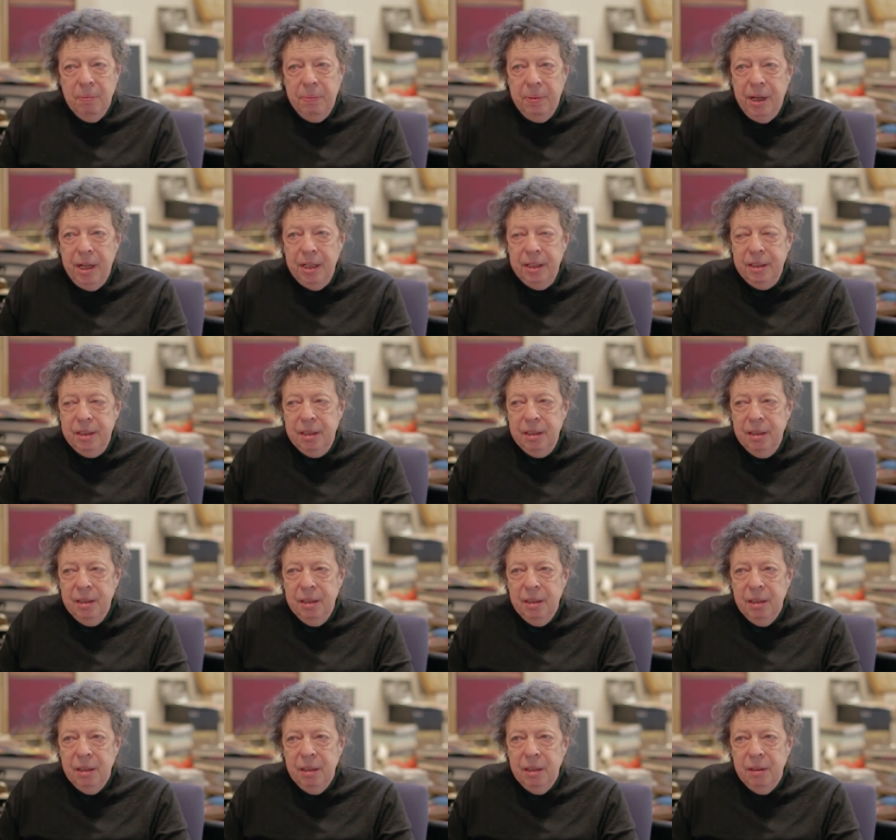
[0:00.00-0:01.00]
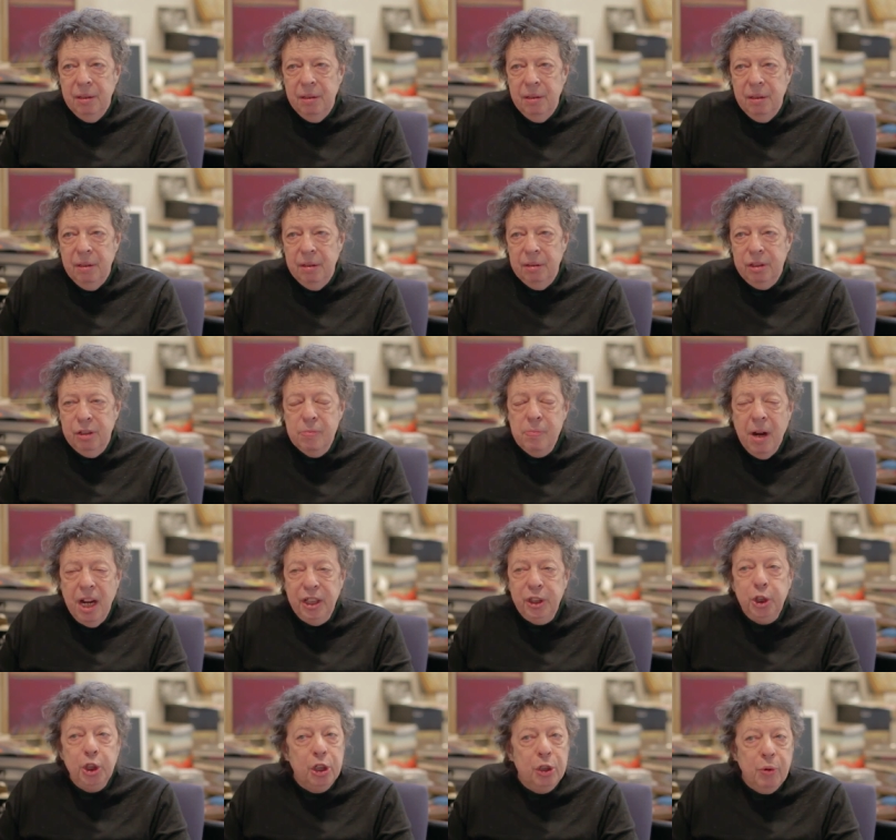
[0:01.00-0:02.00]
But to
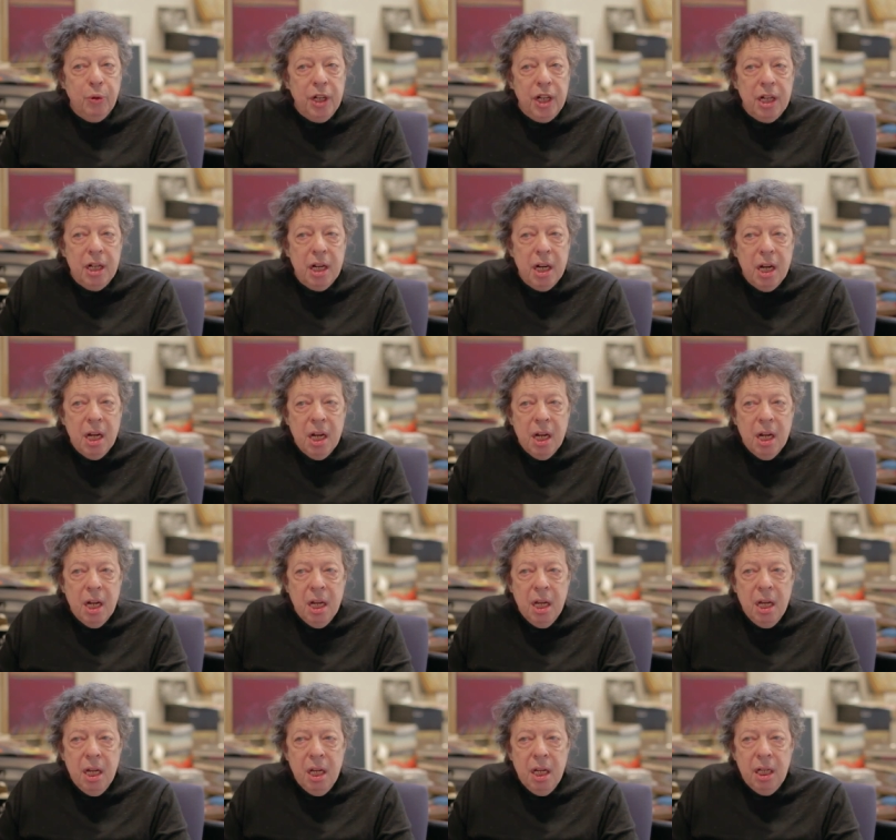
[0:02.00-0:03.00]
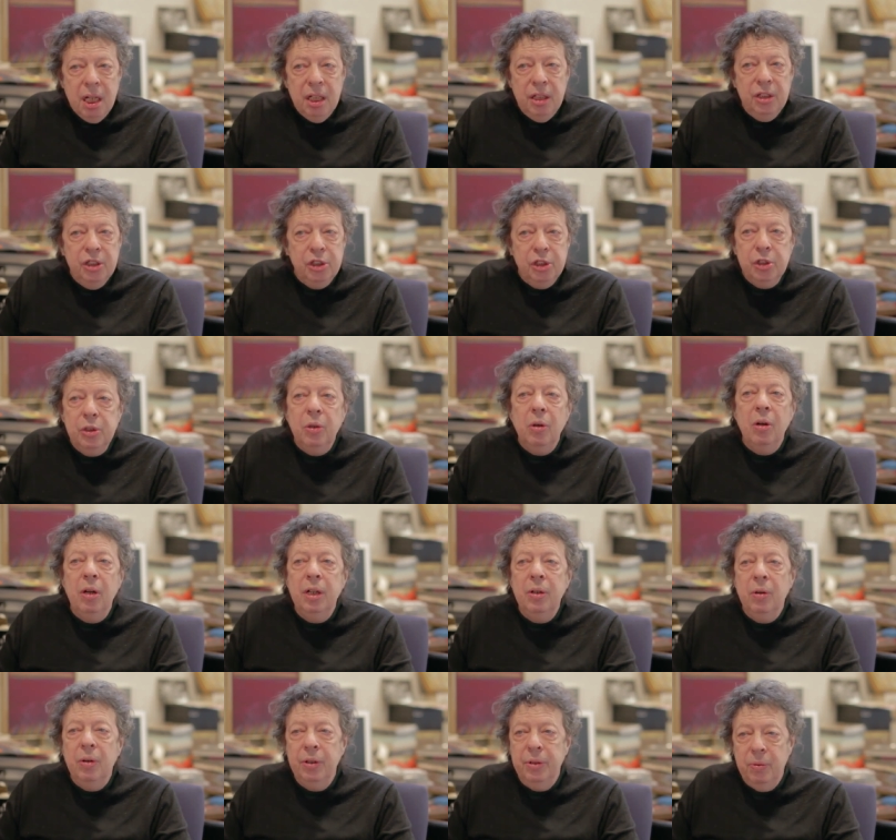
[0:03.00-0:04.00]
my chagrin, he
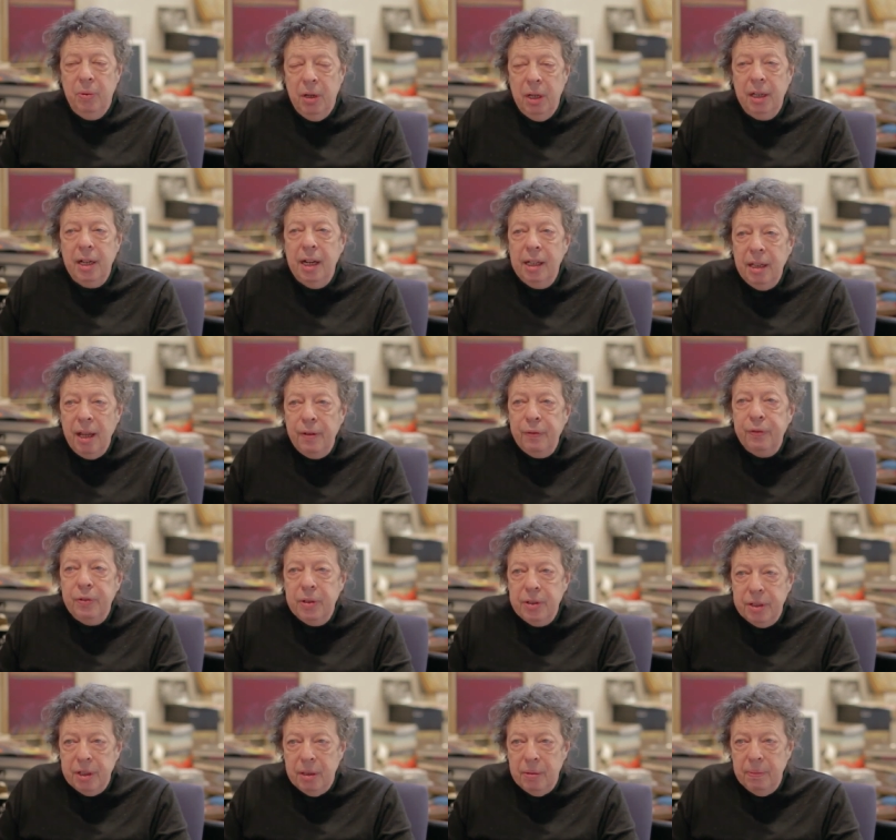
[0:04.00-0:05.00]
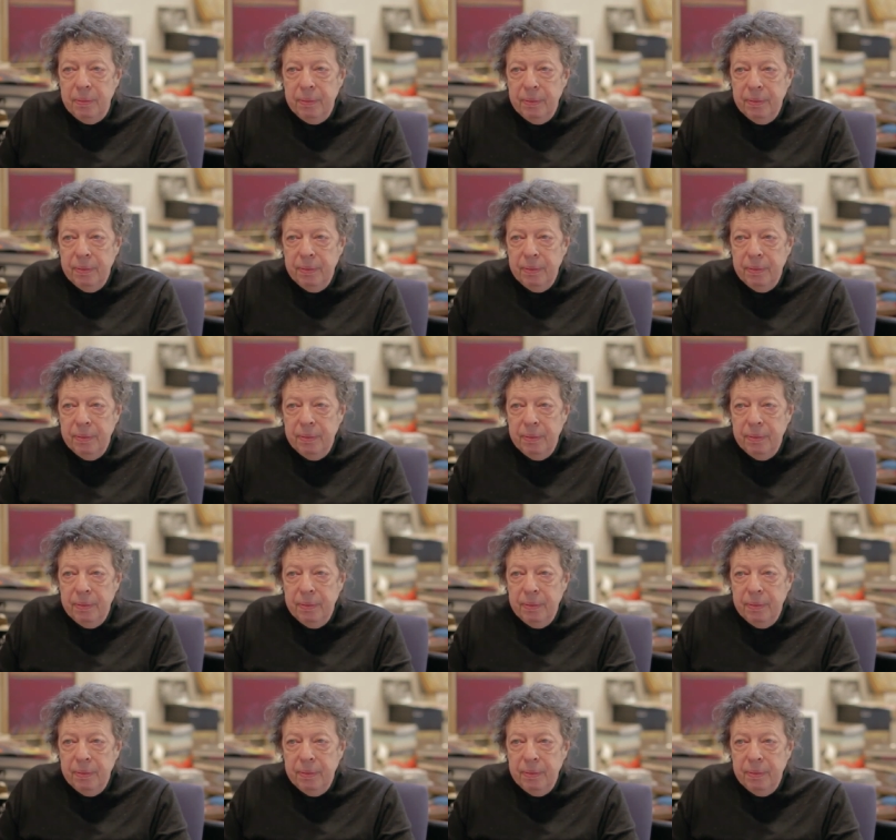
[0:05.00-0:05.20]
destroyed all the work I left with him,